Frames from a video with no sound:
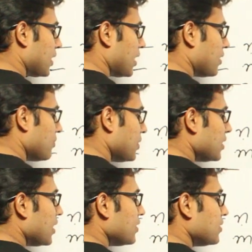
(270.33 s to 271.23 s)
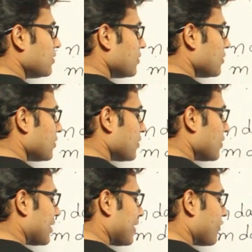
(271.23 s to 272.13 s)
can be done in
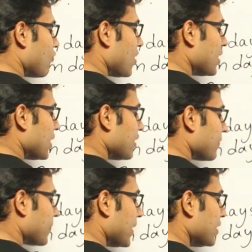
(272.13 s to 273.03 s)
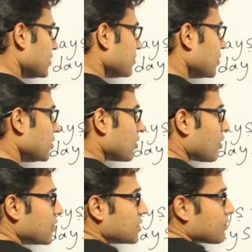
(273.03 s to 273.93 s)
one day. That is the meaning
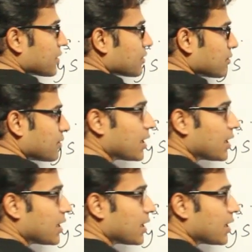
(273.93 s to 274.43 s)
of this one,